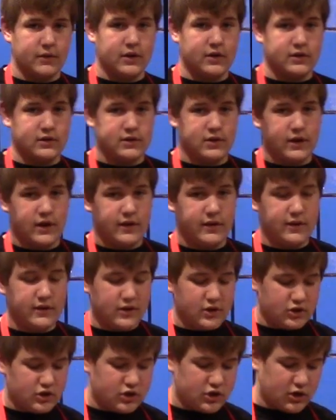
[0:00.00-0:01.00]
So now that
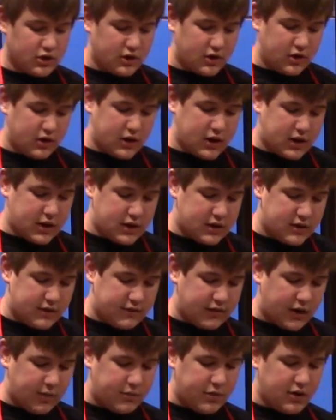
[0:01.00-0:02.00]
the sugar and
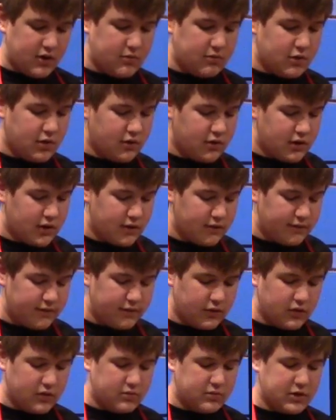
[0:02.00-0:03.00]
evaporated milk have
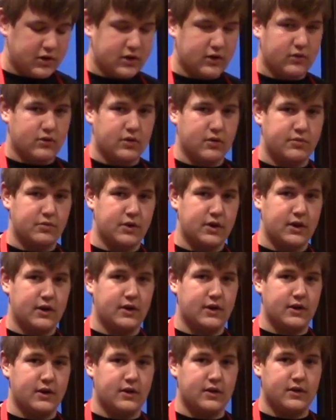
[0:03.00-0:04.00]
fully been
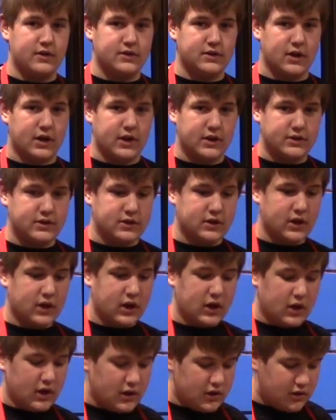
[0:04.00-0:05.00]
incorporated into the sauce,
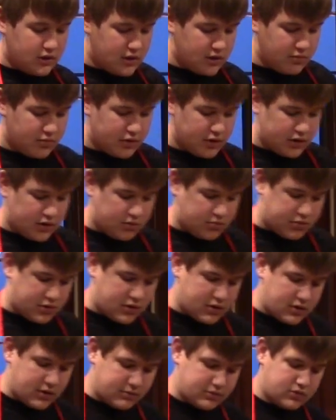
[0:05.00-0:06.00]
you can bring your
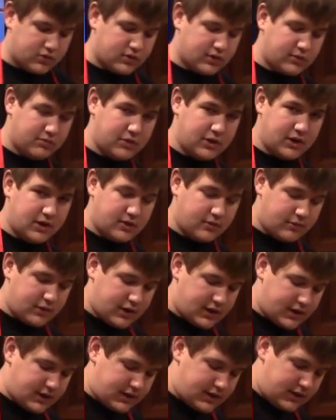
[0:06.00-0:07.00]
burner up to a
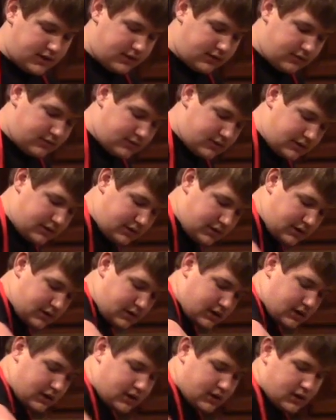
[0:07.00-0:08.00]
medium-high heat,
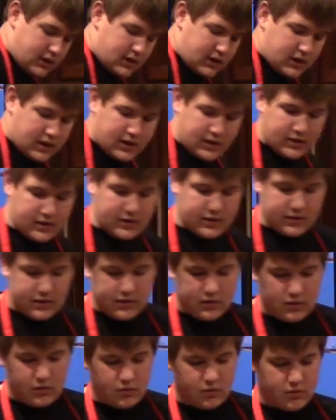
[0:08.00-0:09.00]
and
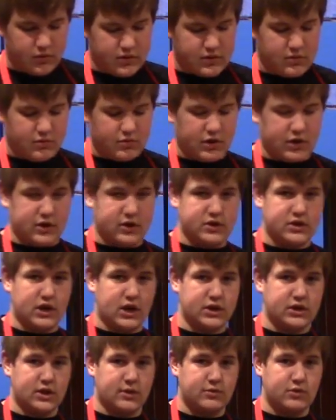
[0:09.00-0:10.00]
you'll want to bring your
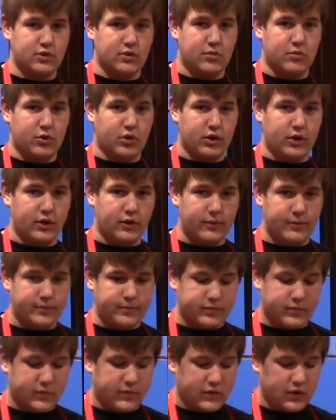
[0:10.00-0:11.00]
sauce up to a boil,
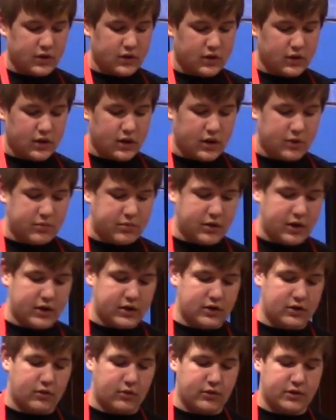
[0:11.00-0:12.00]

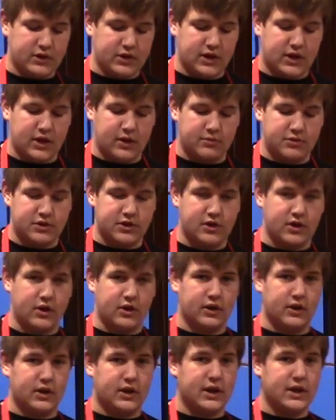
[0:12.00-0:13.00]
but you'll want to keep
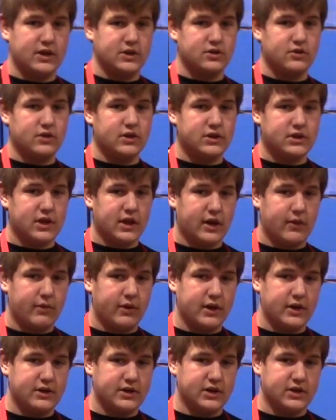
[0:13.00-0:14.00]
stirring occasionally so that
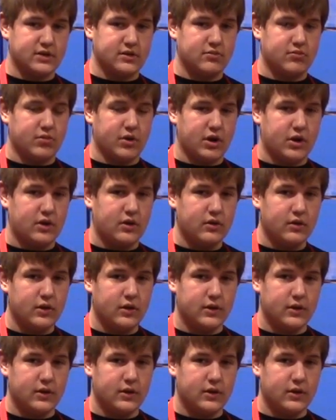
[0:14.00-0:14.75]
way it doesn't burn.